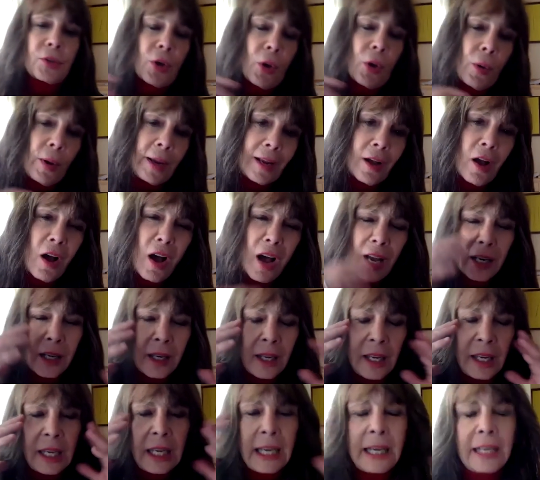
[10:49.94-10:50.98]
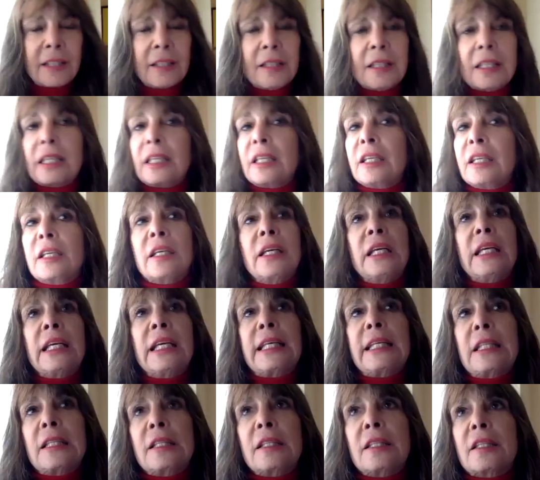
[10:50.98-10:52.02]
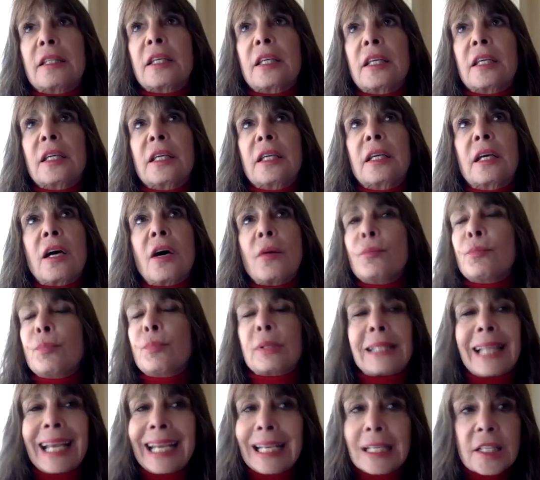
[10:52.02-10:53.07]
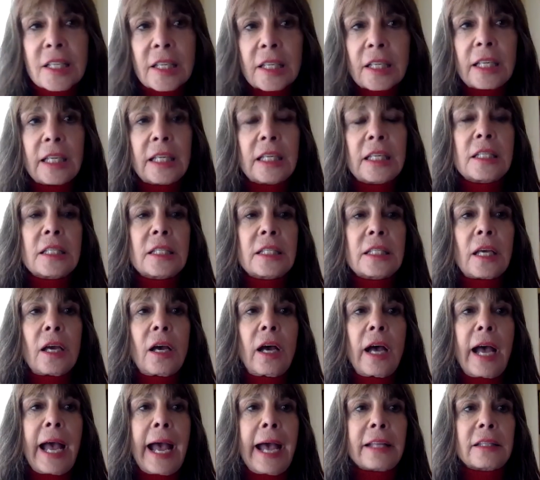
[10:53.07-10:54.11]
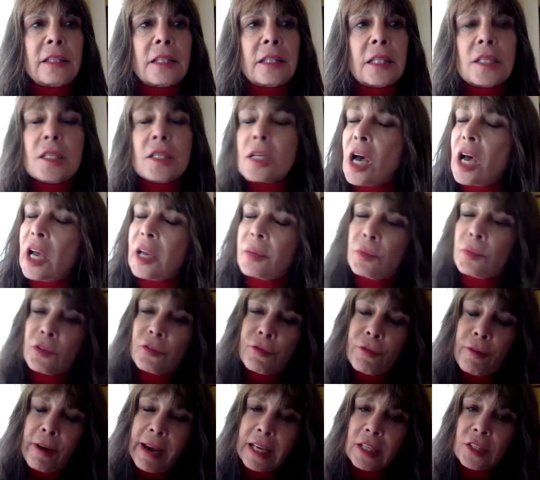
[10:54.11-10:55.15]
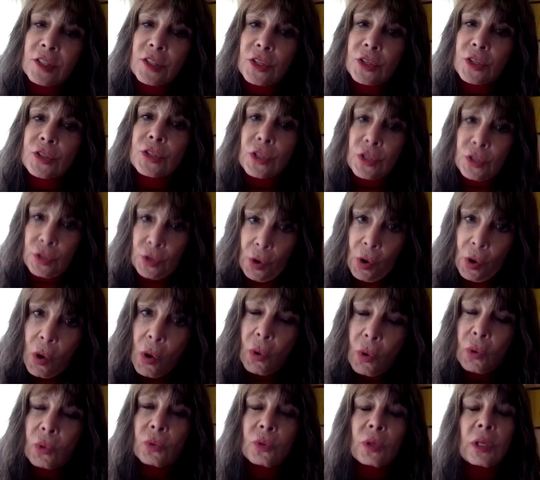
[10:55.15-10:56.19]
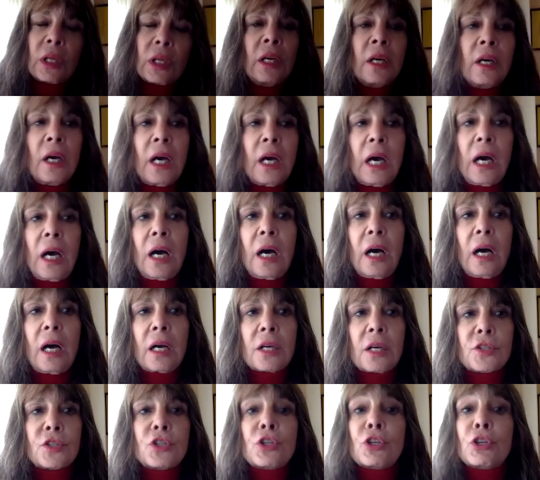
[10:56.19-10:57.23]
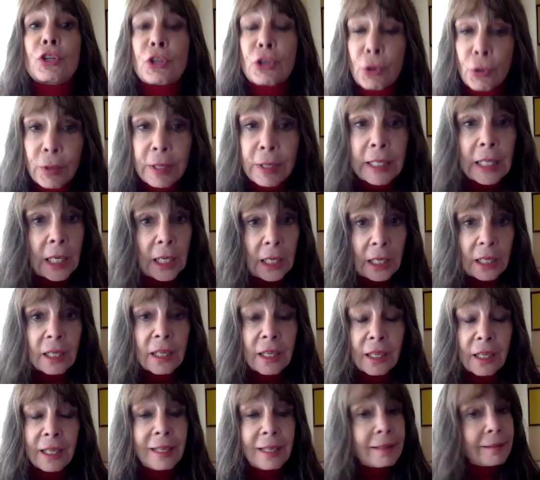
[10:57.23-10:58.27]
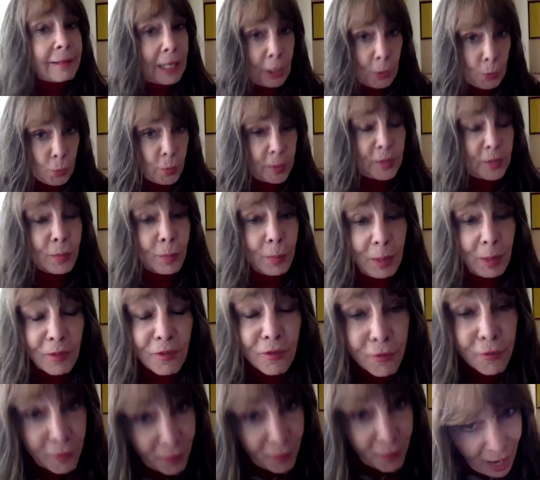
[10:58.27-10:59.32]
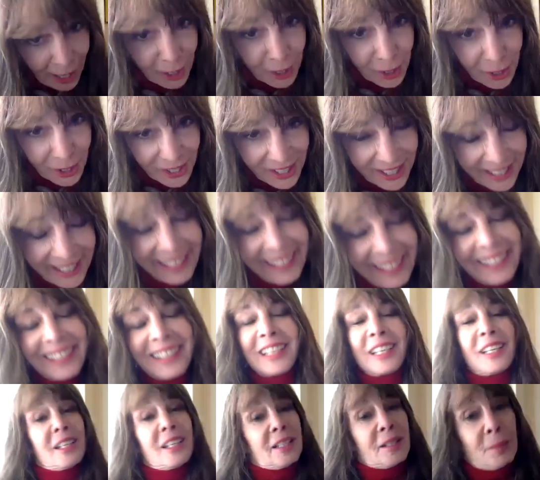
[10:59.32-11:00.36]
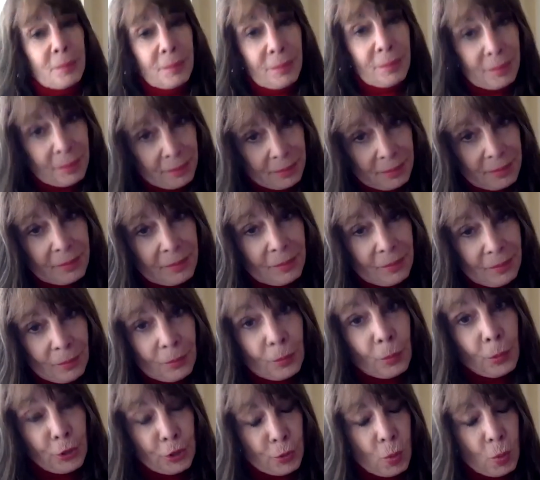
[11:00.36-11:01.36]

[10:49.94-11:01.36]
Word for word: going on, the the complexities uh, at the time of Francis's own uh, security that he wouldn't be fired, which